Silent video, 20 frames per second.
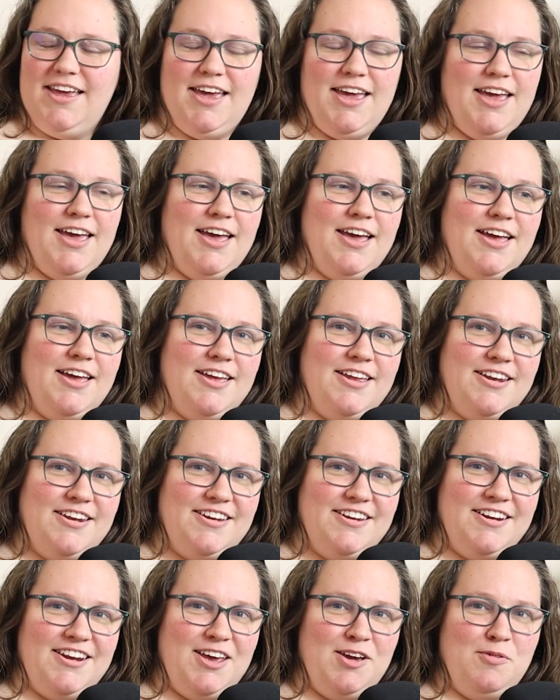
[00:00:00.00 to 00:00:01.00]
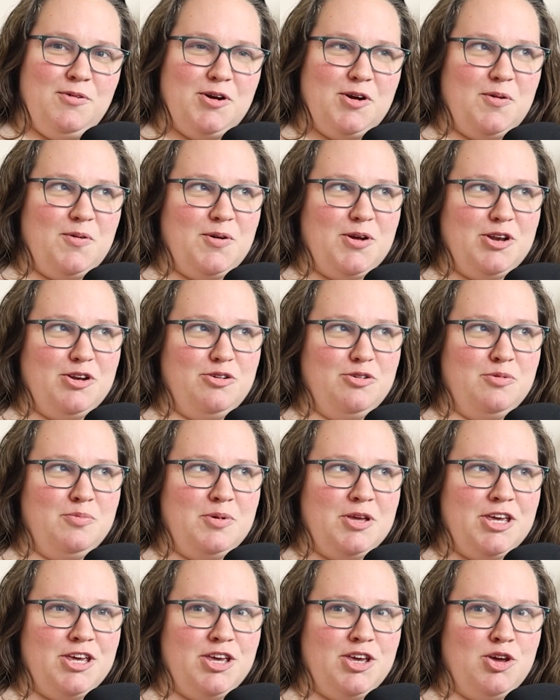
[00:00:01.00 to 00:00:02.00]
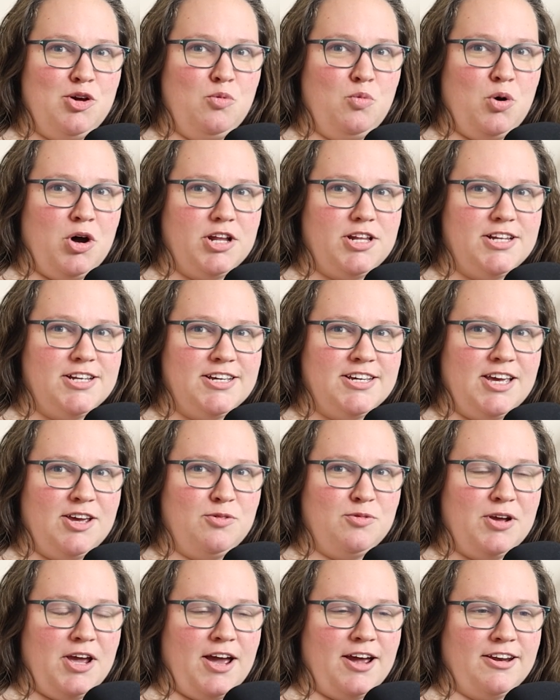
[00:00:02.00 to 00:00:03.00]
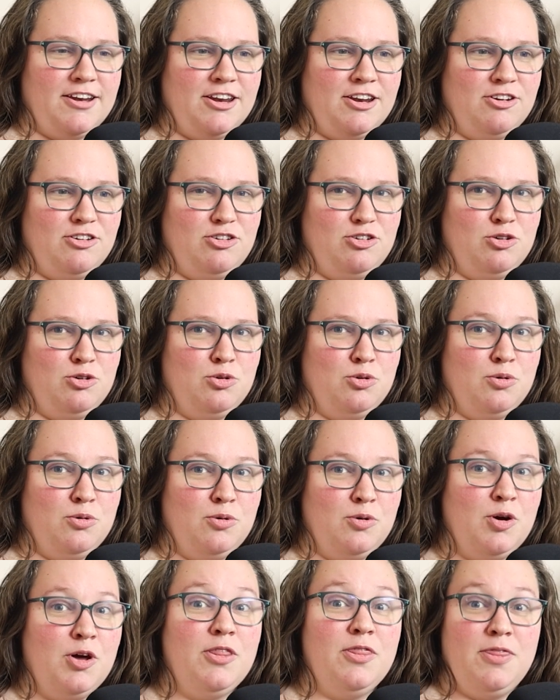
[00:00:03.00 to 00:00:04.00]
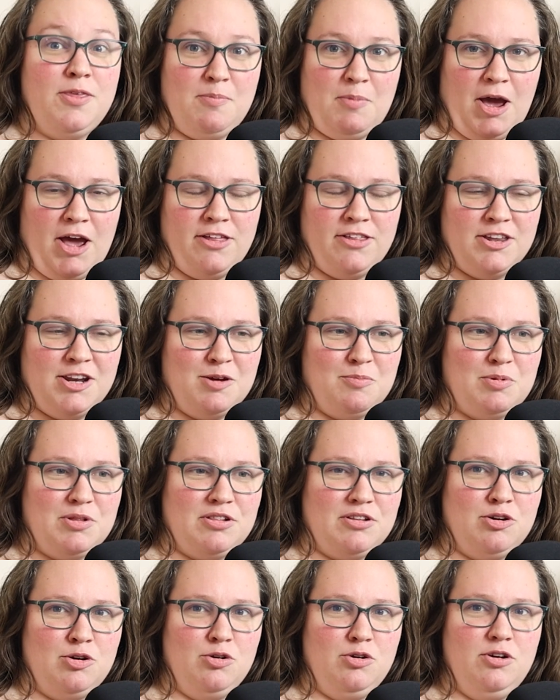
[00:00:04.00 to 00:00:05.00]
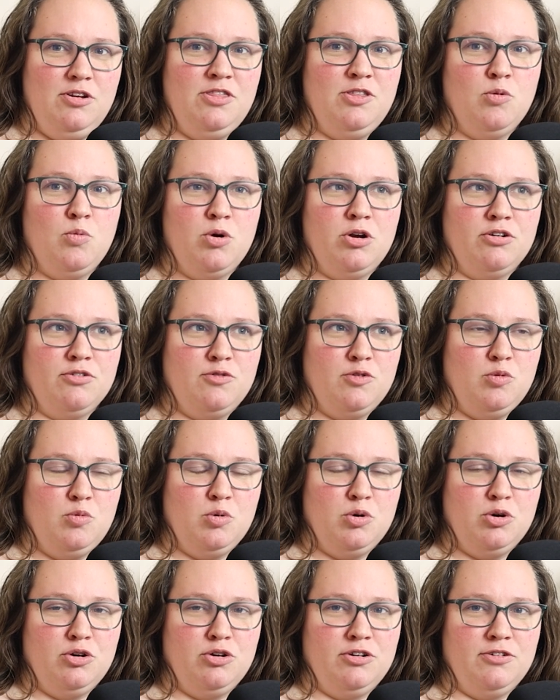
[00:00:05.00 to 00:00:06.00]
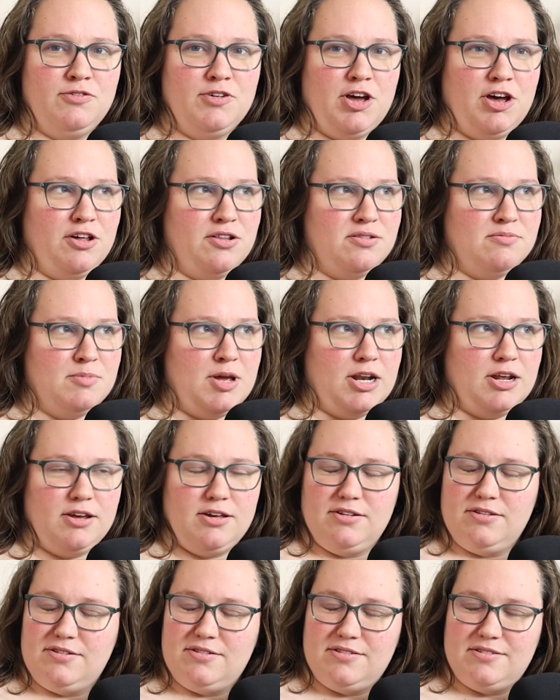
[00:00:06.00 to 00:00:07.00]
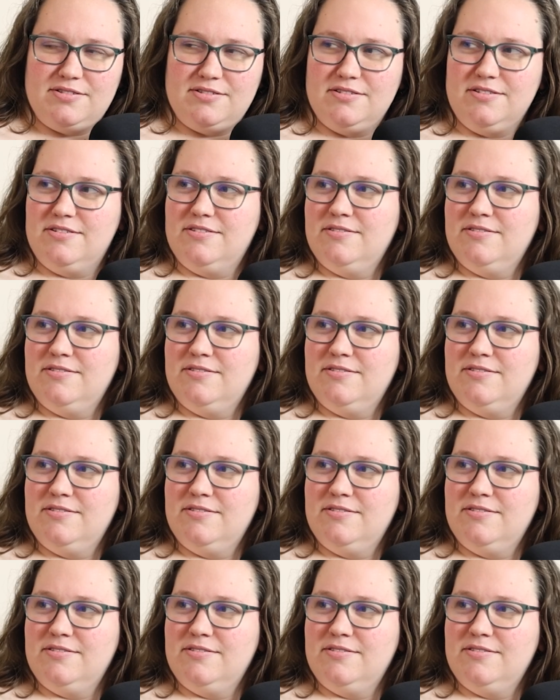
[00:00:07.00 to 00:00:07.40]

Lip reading: And today we're going to be watching and reacting to the pilot episode, The Wonderful World of Cosmetics.